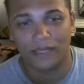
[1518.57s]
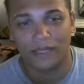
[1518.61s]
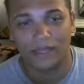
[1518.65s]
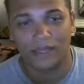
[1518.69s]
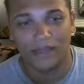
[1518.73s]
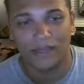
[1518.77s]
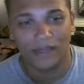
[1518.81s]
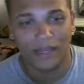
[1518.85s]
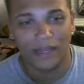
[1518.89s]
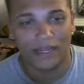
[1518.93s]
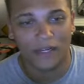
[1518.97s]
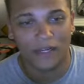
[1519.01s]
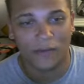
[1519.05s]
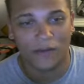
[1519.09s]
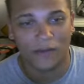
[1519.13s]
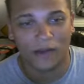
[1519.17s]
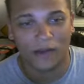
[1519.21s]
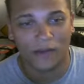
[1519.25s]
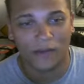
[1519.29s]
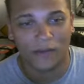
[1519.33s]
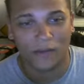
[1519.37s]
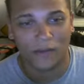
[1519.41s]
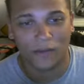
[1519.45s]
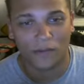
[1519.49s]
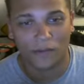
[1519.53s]
I know my
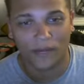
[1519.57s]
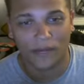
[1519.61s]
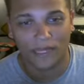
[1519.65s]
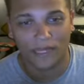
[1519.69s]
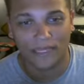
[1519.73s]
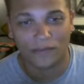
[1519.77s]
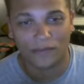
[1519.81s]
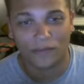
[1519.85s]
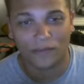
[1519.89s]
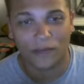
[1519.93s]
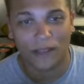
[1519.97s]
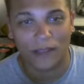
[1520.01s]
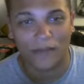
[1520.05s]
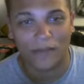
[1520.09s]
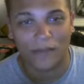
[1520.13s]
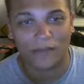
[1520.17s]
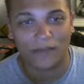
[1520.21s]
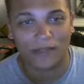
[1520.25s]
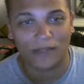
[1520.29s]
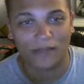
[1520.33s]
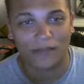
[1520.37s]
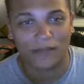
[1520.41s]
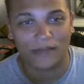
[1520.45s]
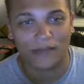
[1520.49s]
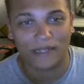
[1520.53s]
random
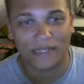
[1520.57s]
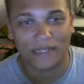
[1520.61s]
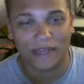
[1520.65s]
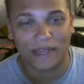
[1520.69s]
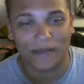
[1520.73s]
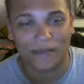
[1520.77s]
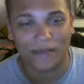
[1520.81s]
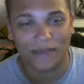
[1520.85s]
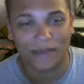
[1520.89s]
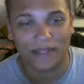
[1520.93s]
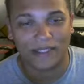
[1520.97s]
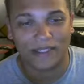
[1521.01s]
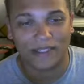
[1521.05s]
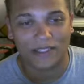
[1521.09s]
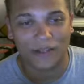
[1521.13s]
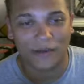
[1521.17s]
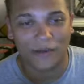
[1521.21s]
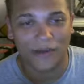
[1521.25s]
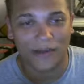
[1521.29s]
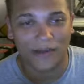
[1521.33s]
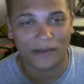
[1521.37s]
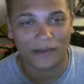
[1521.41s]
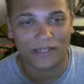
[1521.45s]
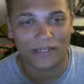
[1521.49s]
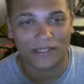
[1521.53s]
rambling might not be as
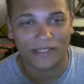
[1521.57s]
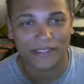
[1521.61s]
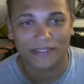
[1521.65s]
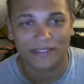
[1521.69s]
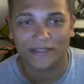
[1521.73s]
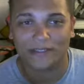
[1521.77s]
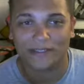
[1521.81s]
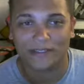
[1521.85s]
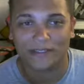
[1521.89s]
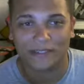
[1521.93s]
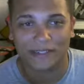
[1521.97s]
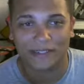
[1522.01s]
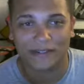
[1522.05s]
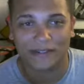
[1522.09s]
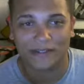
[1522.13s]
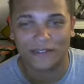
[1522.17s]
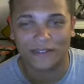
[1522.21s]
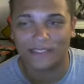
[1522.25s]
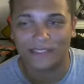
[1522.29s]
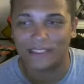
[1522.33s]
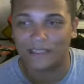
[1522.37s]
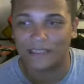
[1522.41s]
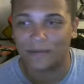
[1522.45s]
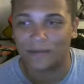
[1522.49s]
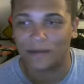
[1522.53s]
coherent, you know,
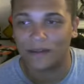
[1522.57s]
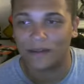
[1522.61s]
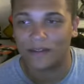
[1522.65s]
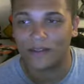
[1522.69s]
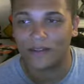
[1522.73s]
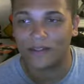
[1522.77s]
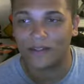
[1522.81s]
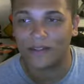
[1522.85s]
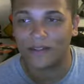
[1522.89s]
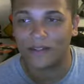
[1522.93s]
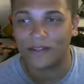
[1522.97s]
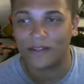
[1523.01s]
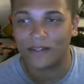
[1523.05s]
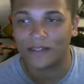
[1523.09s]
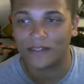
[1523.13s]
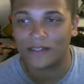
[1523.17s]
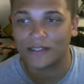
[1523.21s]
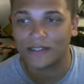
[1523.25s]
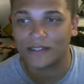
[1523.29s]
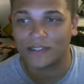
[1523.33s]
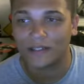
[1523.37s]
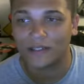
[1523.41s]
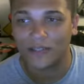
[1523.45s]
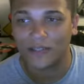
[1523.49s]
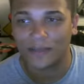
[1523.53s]
as some other
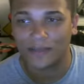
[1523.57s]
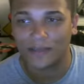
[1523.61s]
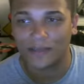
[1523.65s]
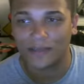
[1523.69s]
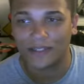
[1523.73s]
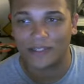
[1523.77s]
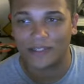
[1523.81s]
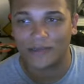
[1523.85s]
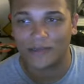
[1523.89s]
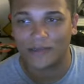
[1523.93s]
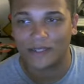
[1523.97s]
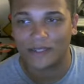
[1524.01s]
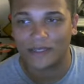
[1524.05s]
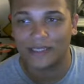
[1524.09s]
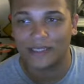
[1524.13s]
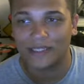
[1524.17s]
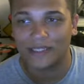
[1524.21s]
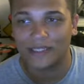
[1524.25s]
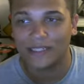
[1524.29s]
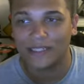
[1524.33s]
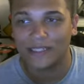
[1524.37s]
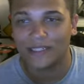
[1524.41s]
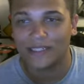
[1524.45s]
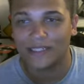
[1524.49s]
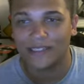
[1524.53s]
streamers, but
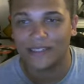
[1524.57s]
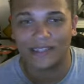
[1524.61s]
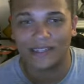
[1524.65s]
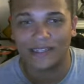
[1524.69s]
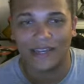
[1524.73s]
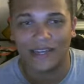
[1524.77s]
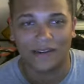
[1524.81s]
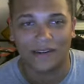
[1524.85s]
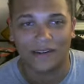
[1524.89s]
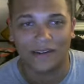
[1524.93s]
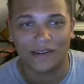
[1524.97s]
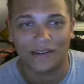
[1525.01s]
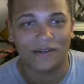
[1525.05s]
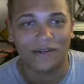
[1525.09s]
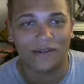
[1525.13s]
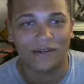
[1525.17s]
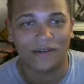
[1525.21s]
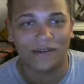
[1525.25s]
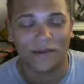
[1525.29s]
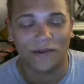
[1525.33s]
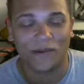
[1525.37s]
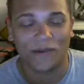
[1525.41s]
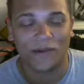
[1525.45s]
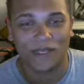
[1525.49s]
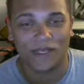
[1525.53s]
I don't know. I
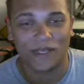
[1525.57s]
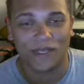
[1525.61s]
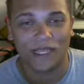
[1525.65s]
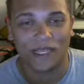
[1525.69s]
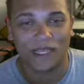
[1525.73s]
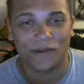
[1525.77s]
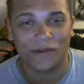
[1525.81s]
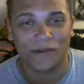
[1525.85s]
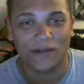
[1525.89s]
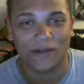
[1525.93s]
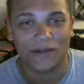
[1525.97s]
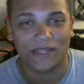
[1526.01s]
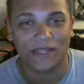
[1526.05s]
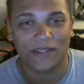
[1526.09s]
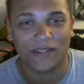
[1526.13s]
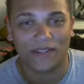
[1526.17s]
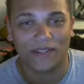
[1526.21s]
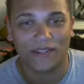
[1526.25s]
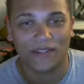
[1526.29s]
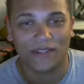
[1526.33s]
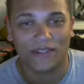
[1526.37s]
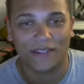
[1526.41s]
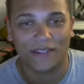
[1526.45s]
don't really like writing things.